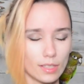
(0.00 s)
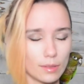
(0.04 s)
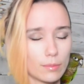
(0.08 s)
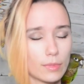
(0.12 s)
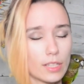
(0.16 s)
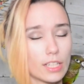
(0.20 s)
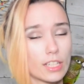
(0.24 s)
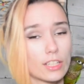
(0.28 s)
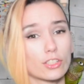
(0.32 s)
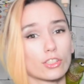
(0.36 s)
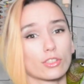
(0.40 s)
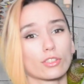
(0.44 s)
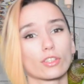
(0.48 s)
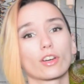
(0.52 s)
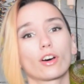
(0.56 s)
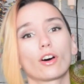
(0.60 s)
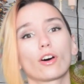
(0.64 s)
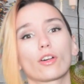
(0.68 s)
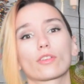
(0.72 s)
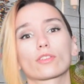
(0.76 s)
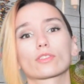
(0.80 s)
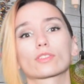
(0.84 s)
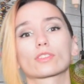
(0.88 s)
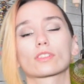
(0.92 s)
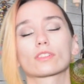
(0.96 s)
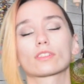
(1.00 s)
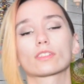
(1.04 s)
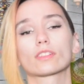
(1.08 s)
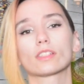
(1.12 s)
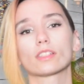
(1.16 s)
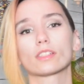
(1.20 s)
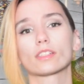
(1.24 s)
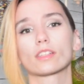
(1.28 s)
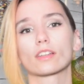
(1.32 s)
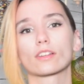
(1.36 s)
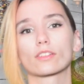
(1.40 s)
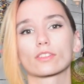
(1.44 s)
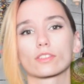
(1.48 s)
Make sure that all those little
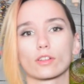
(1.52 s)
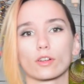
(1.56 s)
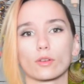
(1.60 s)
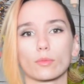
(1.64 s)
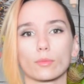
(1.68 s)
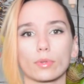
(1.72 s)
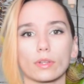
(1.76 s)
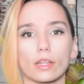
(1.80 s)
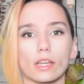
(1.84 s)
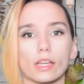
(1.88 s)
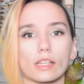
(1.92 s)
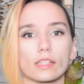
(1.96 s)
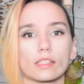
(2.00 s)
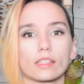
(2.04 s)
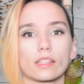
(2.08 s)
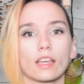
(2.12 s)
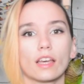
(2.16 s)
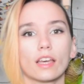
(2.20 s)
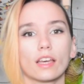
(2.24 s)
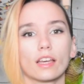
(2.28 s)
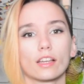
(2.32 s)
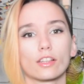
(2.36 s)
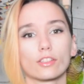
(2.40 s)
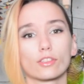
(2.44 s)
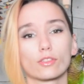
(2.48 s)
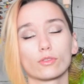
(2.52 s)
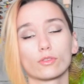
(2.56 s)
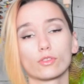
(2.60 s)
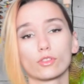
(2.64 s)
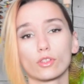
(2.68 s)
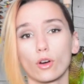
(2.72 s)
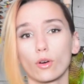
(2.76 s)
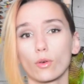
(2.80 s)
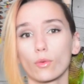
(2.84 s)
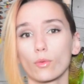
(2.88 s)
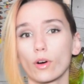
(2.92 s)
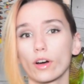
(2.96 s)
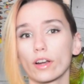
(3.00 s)
details are in place, because you
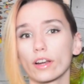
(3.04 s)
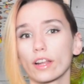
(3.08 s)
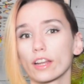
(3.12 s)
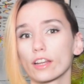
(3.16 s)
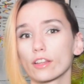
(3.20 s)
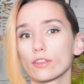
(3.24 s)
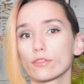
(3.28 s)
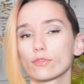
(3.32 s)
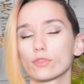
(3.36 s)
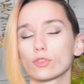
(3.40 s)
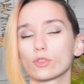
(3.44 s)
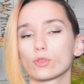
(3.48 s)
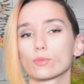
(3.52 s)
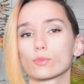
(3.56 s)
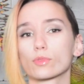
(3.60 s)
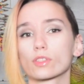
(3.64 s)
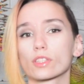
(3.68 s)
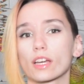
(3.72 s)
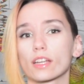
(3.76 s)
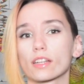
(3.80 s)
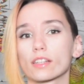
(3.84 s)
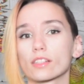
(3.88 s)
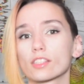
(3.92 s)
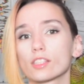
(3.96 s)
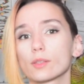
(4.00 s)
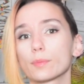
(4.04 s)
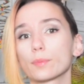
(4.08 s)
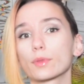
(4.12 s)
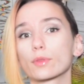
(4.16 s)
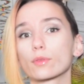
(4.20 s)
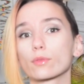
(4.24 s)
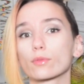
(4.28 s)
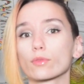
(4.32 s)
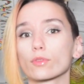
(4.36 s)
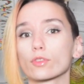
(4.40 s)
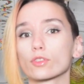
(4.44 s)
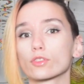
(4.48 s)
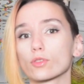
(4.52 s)
don't want any fumes kind of seeping
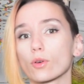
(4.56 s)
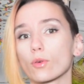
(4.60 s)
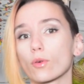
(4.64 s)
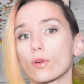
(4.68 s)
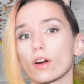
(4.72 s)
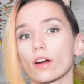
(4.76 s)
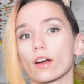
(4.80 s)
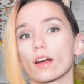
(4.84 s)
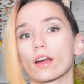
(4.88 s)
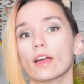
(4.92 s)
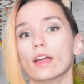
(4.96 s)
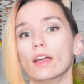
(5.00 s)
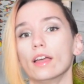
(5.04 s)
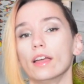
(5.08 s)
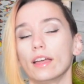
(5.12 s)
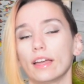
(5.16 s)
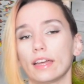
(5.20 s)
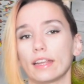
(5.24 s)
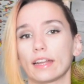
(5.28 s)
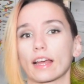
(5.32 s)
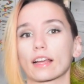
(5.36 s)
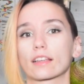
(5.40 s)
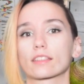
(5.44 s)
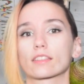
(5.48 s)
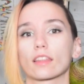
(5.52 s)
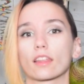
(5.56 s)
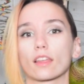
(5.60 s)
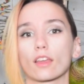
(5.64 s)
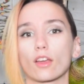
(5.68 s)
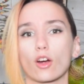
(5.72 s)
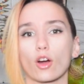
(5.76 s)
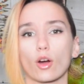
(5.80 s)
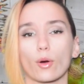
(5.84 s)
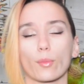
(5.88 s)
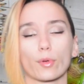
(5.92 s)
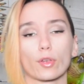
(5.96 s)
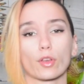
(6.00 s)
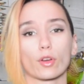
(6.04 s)
through the door and accidentally
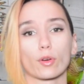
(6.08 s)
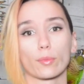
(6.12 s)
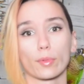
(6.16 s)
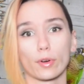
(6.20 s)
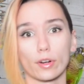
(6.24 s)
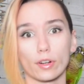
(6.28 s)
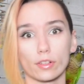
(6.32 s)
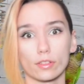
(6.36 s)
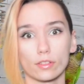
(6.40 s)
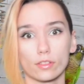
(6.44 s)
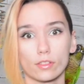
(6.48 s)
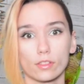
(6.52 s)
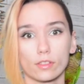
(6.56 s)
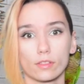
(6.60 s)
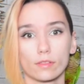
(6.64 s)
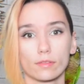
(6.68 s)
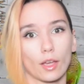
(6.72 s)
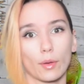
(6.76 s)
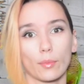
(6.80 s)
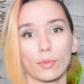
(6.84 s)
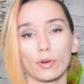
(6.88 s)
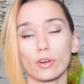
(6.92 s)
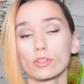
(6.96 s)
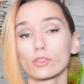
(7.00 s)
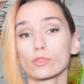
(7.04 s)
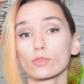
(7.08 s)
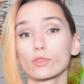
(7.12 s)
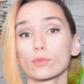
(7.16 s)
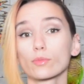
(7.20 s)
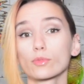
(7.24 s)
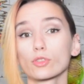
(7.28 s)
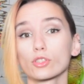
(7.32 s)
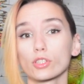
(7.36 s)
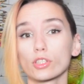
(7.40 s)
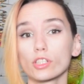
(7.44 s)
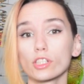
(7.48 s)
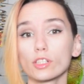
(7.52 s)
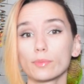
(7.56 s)
harming your birds. A bird's room
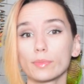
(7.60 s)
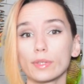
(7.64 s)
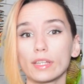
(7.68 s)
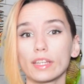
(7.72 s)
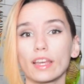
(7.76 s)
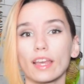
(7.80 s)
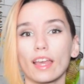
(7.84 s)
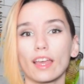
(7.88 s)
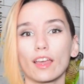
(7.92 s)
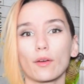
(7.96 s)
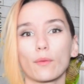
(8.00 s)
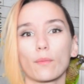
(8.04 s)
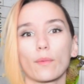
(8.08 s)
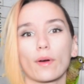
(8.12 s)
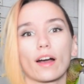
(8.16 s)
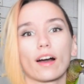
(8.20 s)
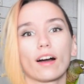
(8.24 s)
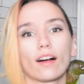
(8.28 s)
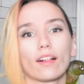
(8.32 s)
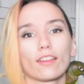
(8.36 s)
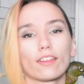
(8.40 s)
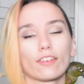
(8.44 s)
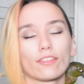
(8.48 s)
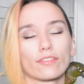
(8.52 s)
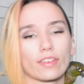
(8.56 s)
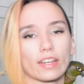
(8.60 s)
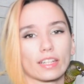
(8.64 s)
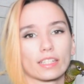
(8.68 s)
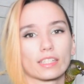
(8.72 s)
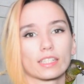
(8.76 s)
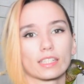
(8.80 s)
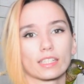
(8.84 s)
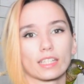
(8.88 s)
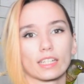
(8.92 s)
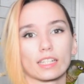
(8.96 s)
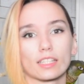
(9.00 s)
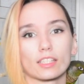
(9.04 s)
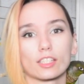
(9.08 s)
should be a
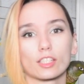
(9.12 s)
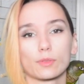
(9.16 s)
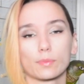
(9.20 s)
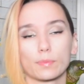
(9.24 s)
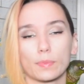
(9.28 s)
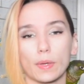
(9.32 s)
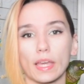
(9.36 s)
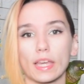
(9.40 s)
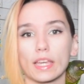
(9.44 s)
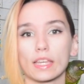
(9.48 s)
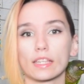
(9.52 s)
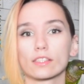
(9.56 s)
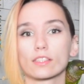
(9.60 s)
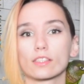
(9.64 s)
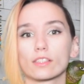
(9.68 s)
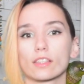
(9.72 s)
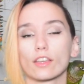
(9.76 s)
well-ventilated space.